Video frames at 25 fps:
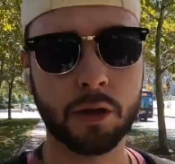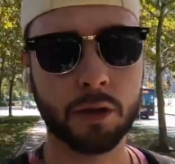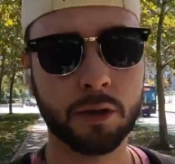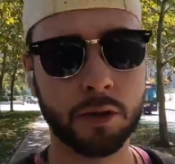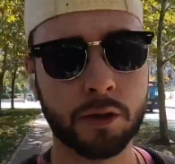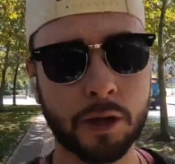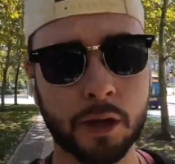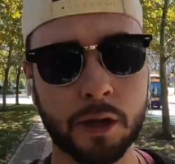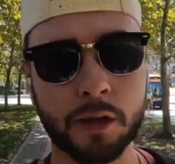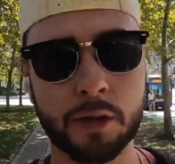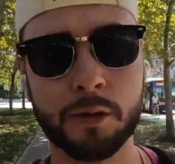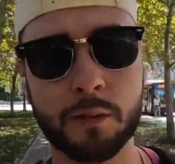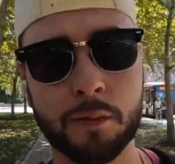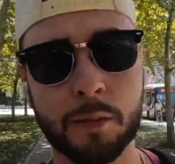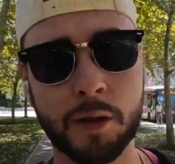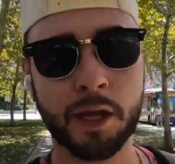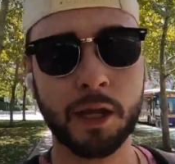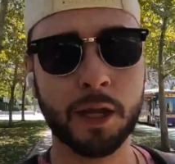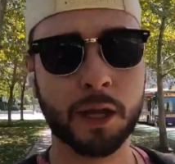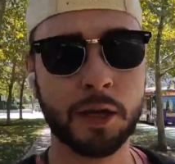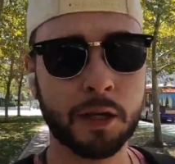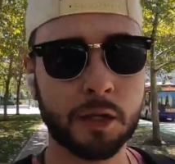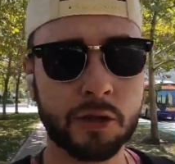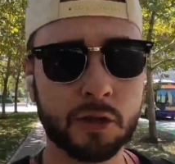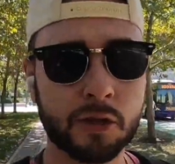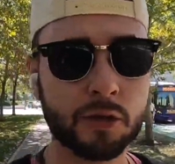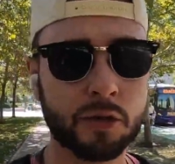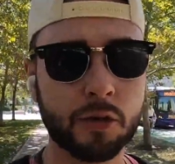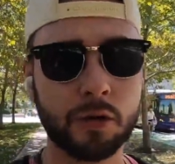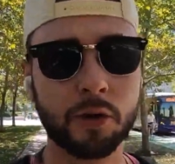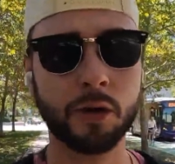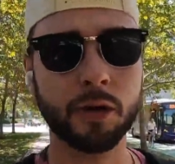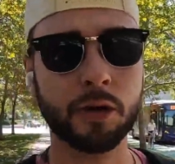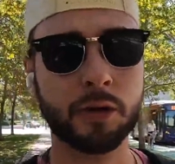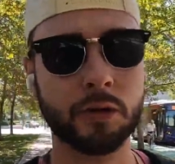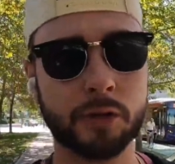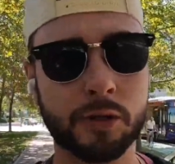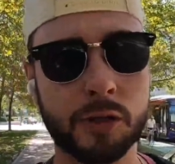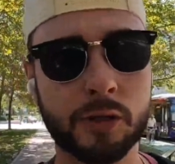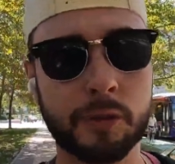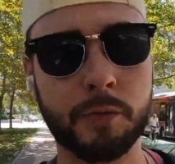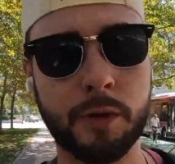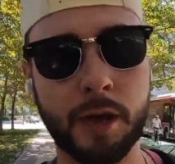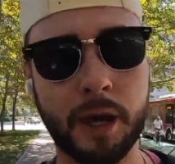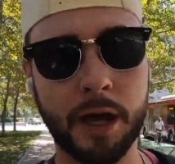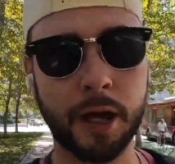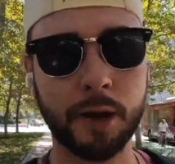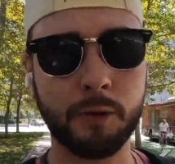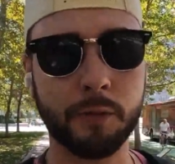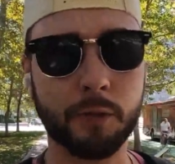only other main historical
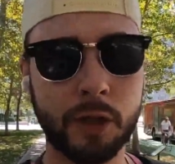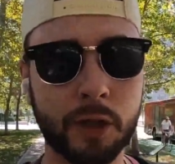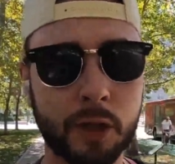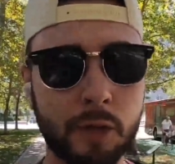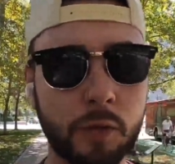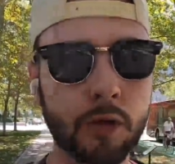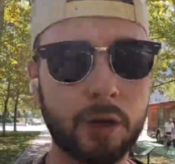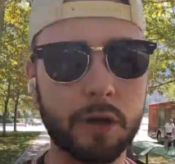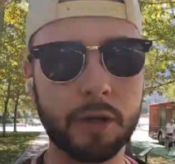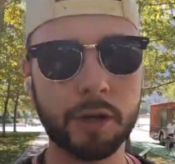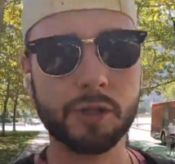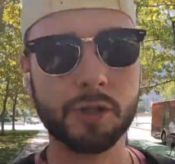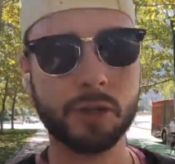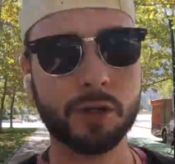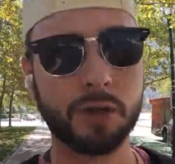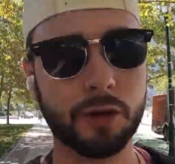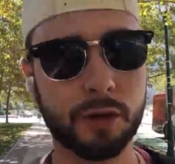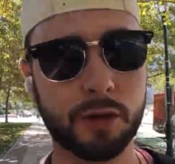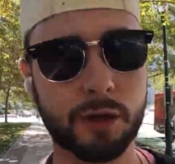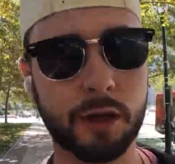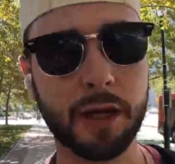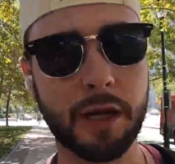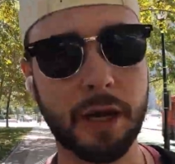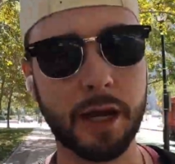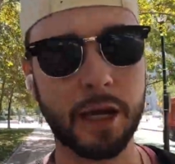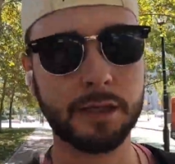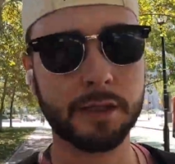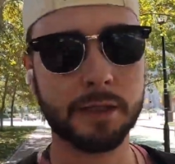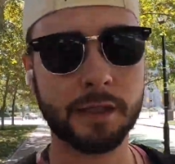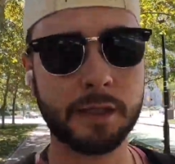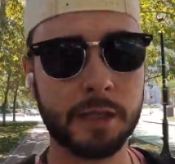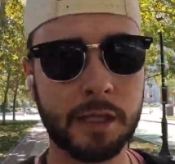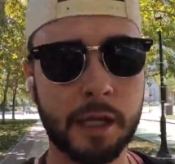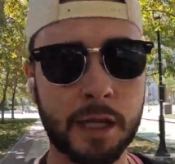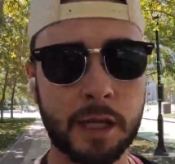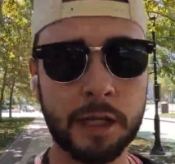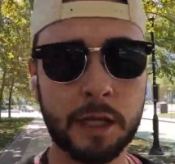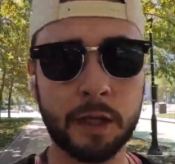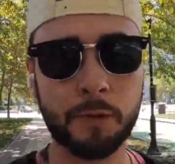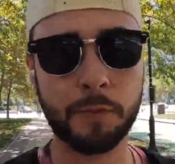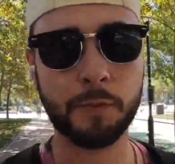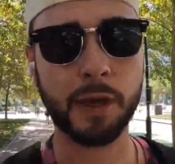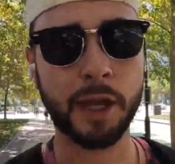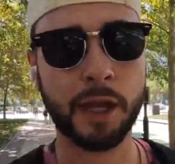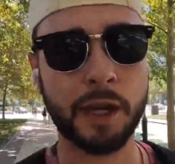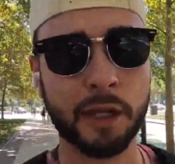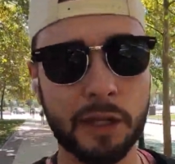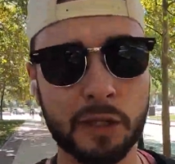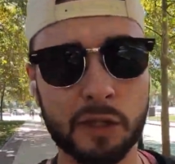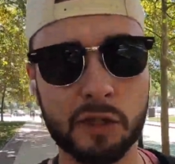spot I really wanted to show you guys is
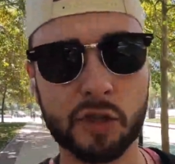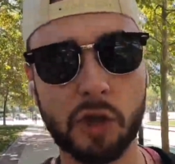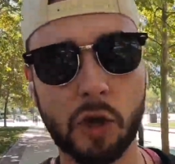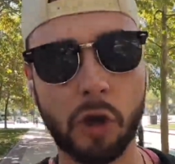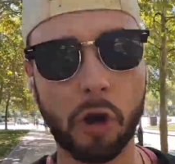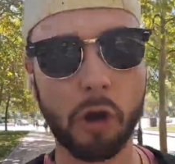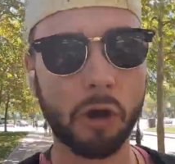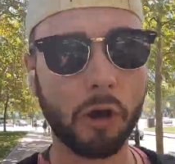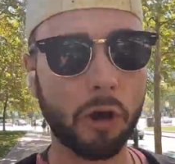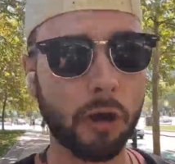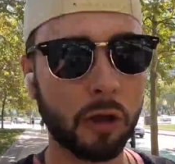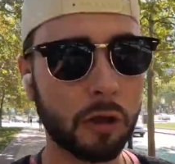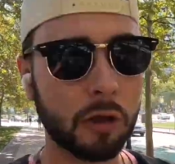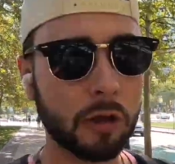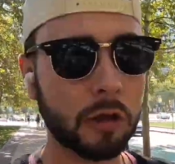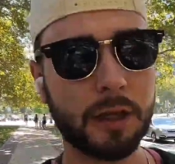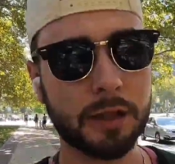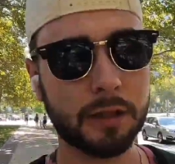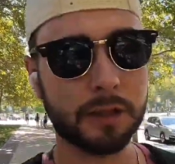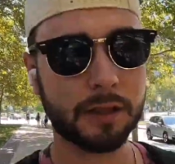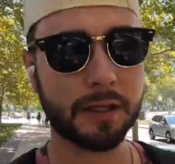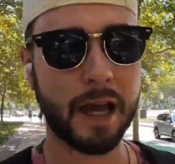Independence Hall. It's